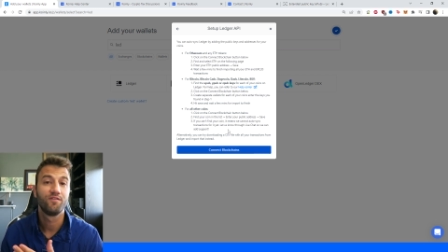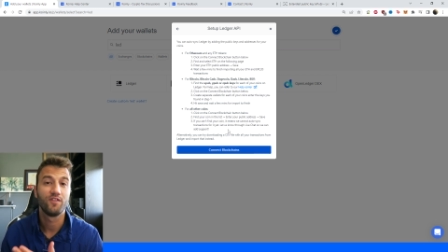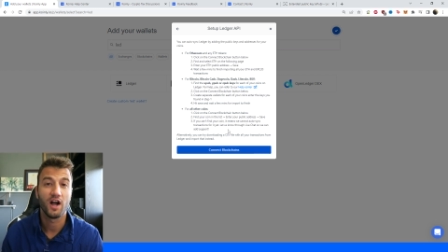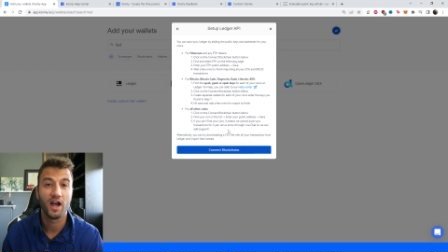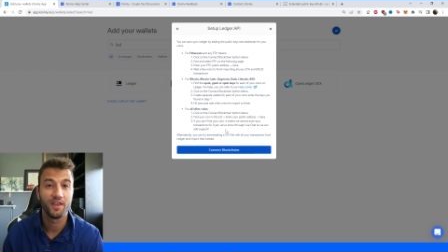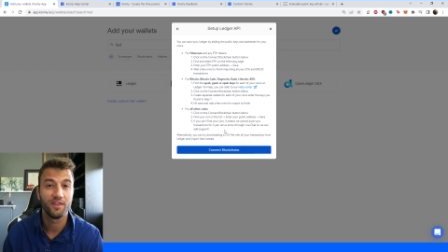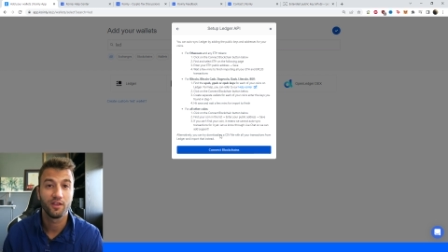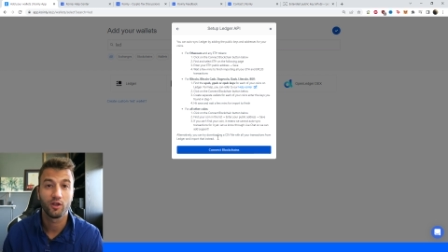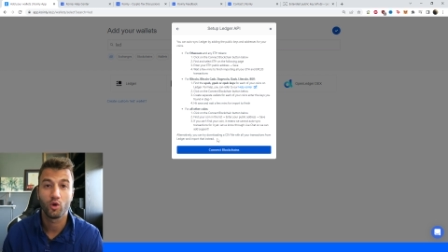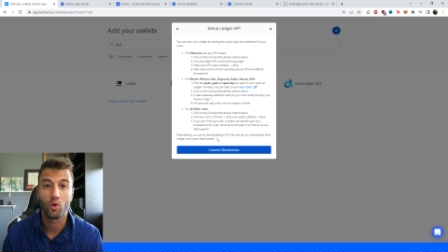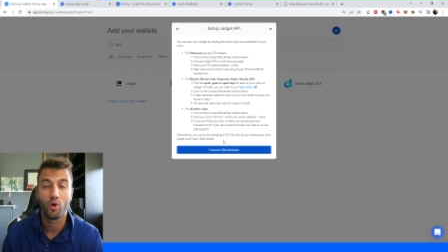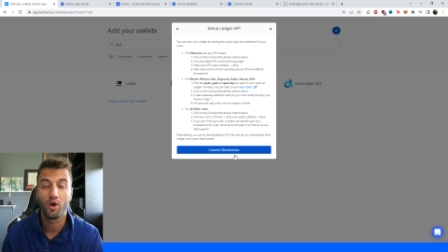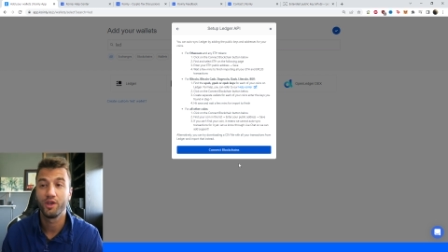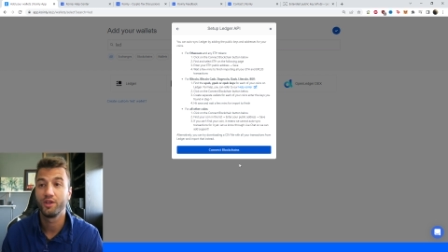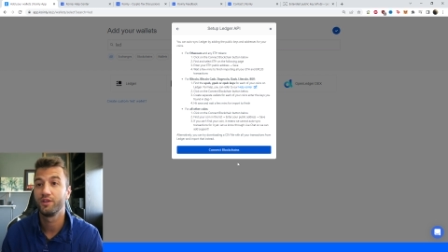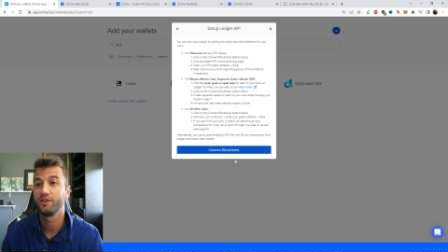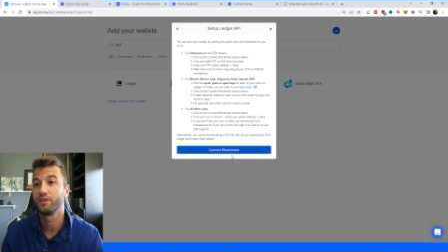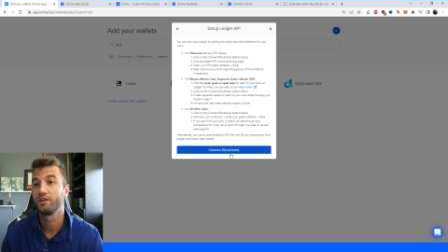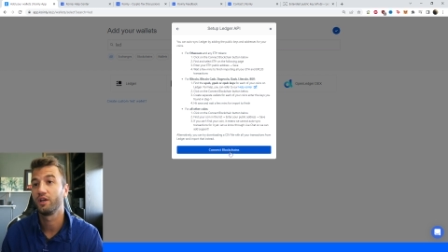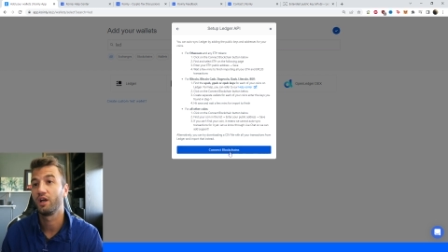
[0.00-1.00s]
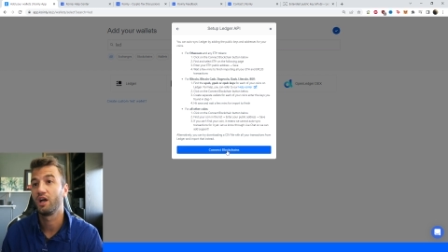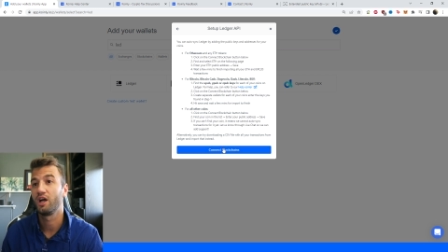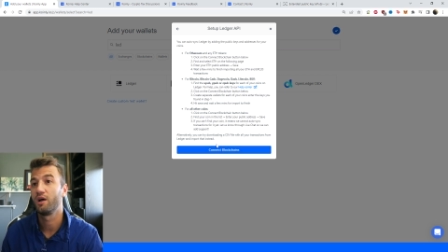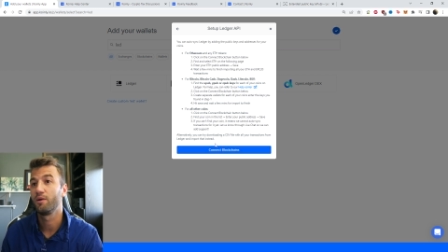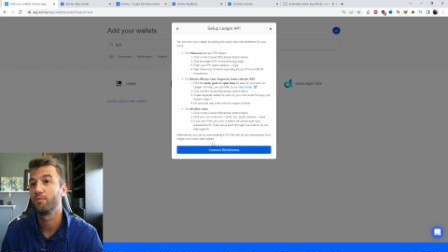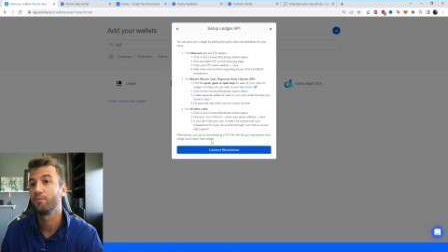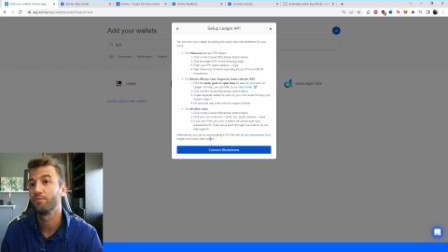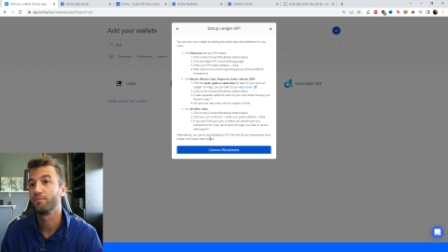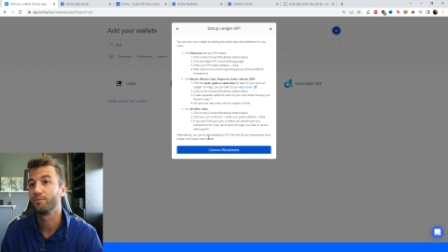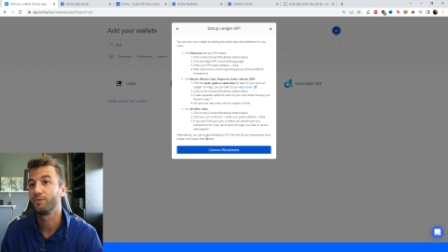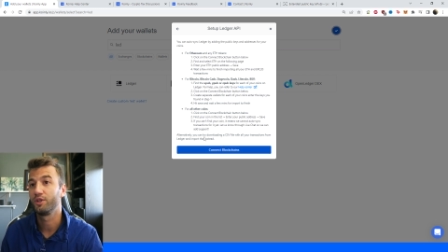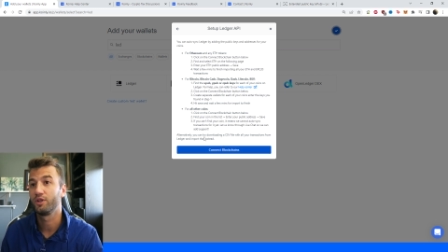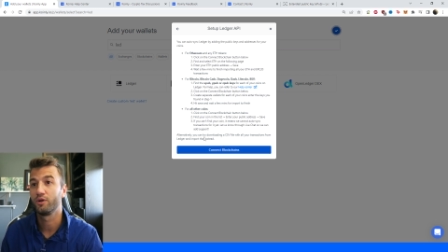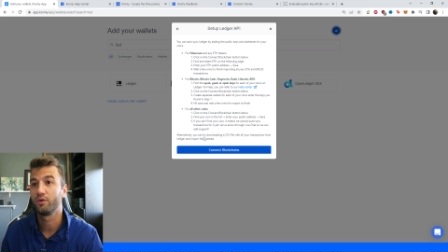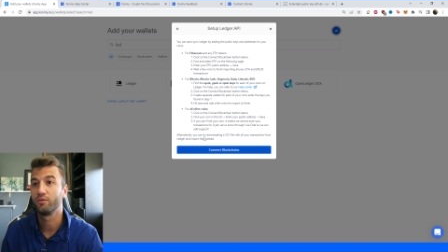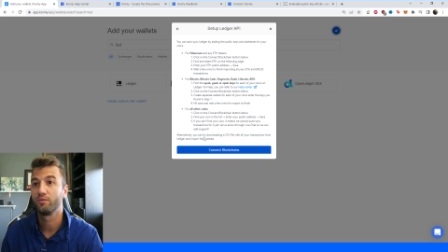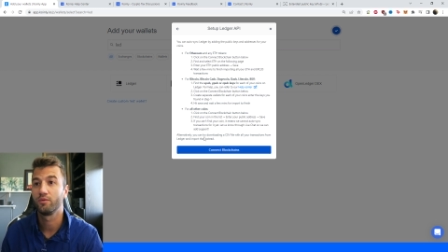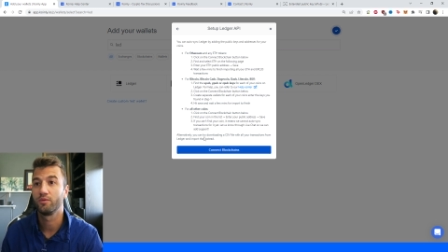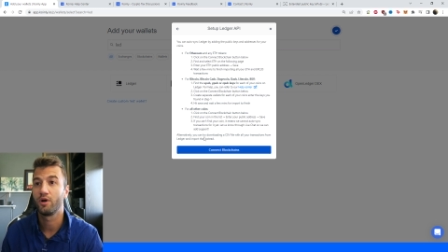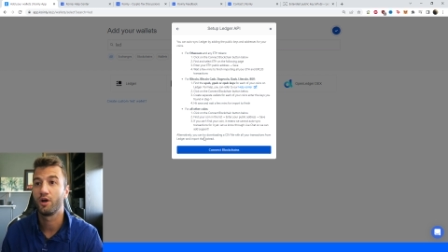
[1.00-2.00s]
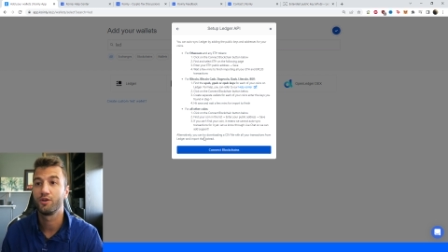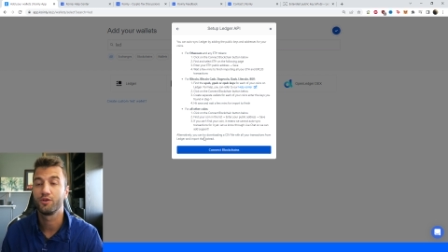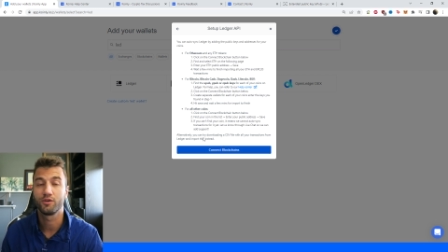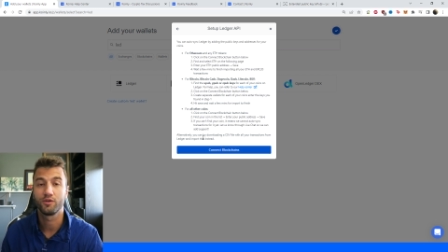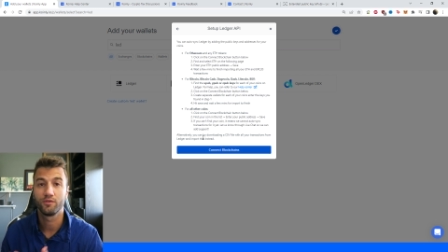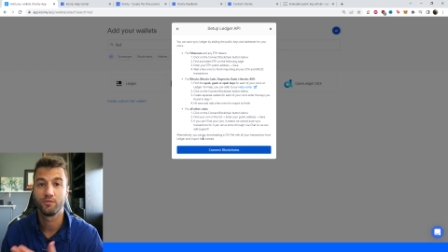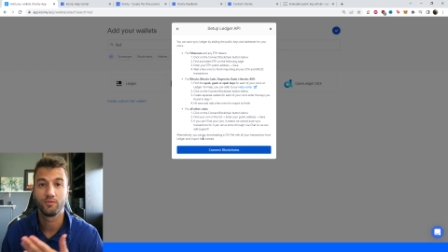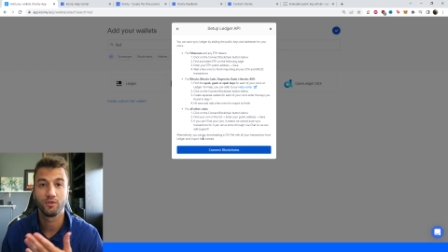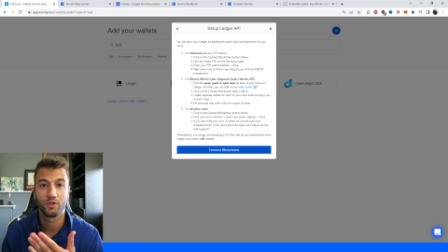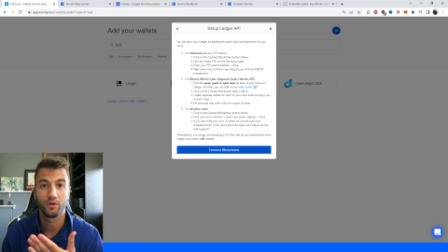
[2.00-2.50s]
find the coin, um, you know, under,